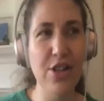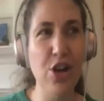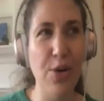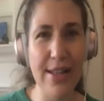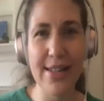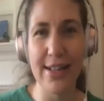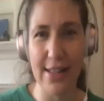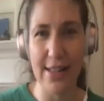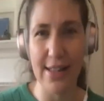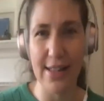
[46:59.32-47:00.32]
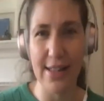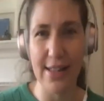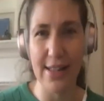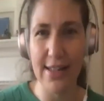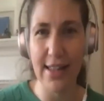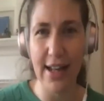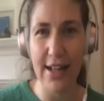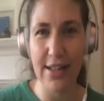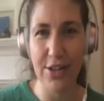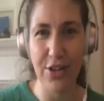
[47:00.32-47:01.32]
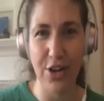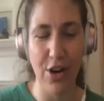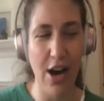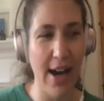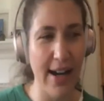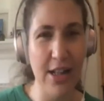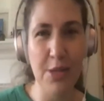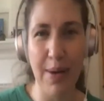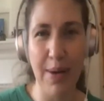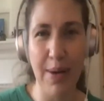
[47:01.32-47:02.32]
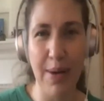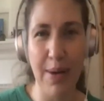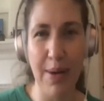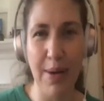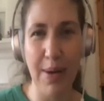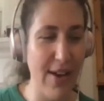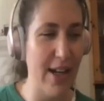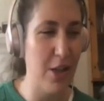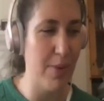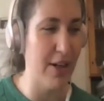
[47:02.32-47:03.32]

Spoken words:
coincidences that you know are unexplained. I think there are a lot of unexplained